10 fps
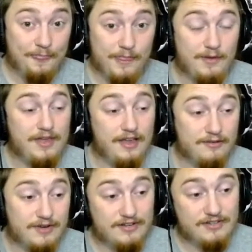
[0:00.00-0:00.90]
You can
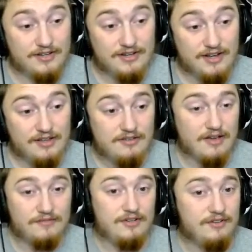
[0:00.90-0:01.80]
reach it. You
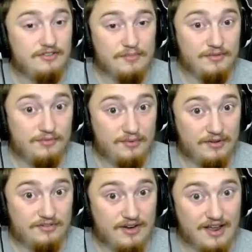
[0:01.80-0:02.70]
have to use some of those weird
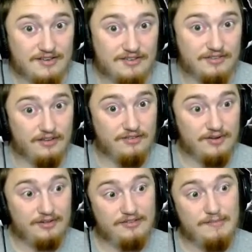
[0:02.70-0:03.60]
strategies like
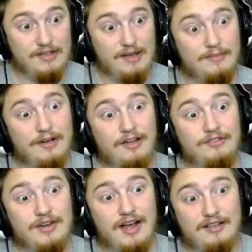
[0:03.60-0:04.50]
doing CPM
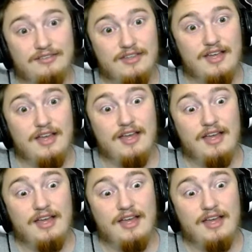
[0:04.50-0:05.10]
contracts